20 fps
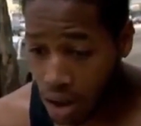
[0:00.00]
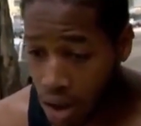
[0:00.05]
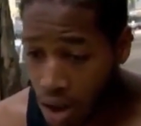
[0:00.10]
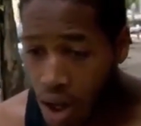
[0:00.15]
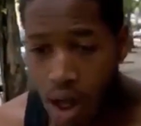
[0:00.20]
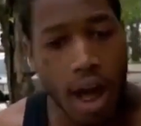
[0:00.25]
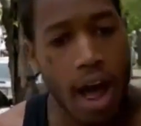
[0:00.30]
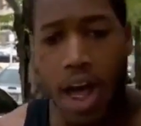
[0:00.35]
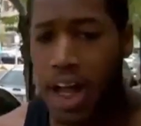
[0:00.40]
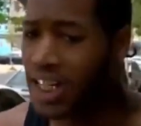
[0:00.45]

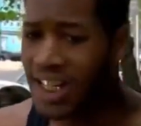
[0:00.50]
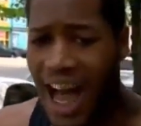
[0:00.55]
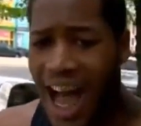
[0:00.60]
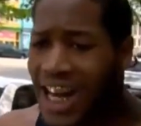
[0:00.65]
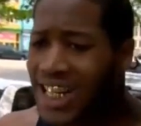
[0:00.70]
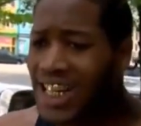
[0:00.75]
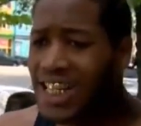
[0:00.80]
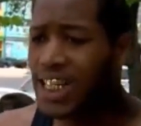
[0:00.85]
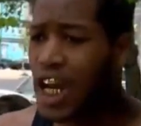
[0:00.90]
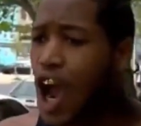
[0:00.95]
Yes, what you
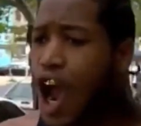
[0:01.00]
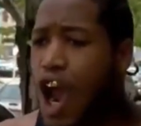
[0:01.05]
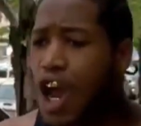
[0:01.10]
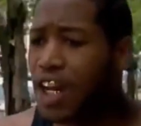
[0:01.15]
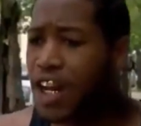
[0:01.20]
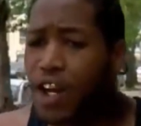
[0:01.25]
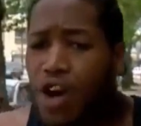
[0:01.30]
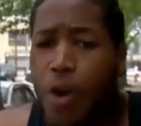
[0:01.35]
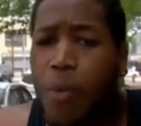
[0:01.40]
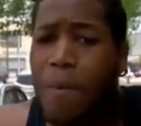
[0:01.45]
actually. I just
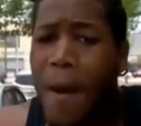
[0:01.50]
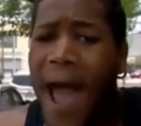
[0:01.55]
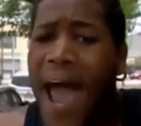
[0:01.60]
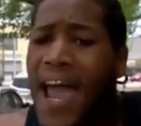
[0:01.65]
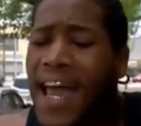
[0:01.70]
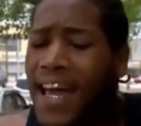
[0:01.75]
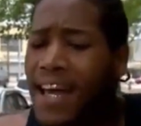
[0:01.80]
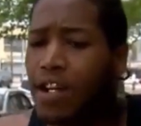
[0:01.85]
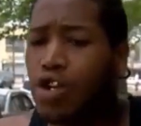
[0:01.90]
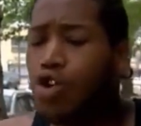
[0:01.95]
heard, heard little
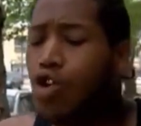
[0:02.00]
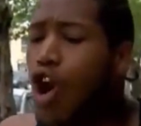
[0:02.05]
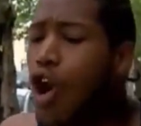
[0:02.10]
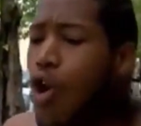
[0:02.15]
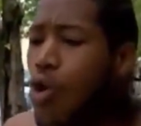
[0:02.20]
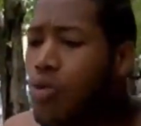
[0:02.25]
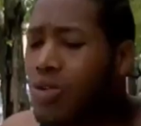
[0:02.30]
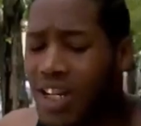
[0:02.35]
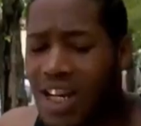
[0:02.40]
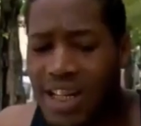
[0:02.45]
banging,
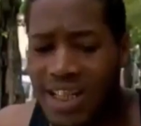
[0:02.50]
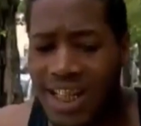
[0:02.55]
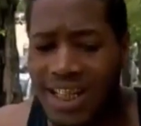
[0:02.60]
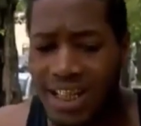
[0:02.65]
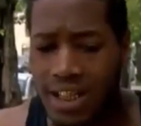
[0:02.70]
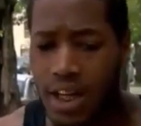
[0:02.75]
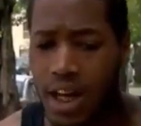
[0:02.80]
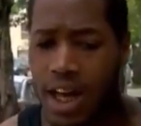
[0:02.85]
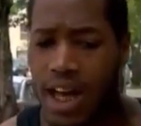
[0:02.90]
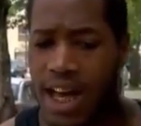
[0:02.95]
you know,
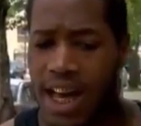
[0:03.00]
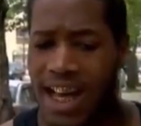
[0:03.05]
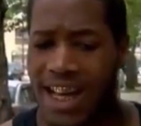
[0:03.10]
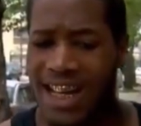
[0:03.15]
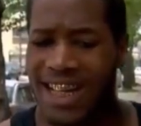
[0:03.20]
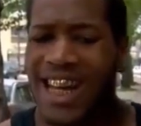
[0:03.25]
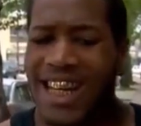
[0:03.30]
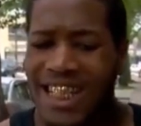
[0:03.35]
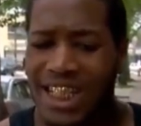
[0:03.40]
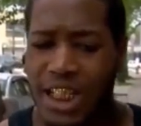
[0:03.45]
just just
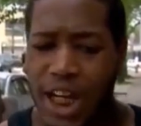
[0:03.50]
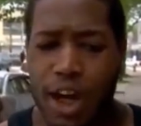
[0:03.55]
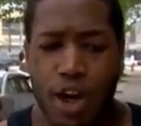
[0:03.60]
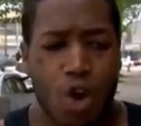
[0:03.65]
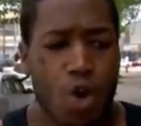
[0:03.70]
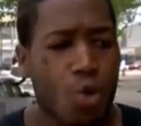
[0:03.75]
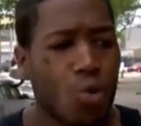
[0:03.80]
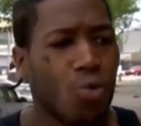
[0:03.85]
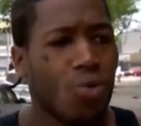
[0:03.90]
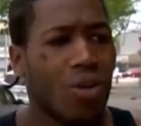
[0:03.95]
just
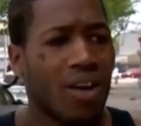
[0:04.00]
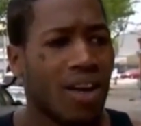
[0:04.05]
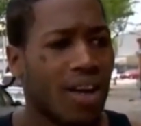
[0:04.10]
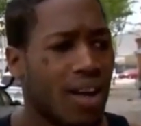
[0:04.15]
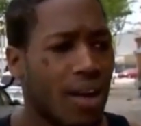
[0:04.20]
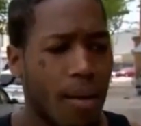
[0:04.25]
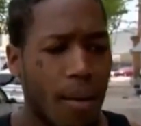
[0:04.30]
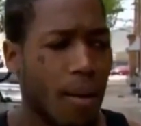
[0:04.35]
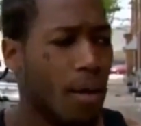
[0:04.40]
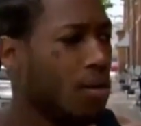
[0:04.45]
little. You
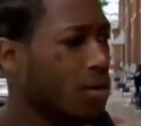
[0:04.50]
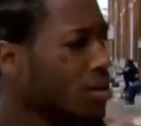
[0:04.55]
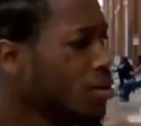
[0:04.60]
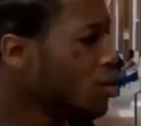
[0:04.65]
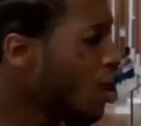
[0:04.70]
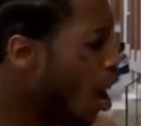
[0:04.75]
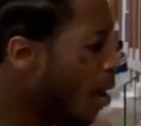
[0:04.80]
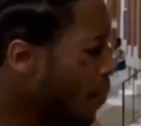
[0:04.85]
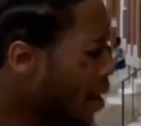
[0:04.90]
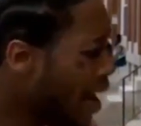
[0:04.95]

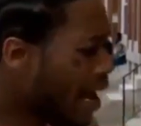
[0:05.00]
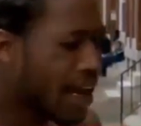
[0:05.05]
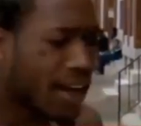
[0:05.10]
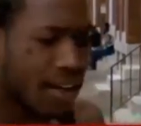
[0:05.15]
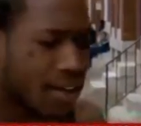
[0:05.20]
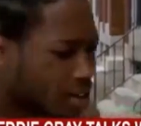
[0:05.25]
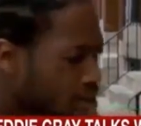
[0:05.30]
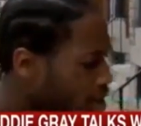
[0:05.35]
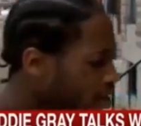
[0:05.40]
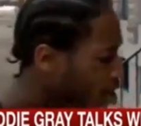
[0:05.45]
know what I mean?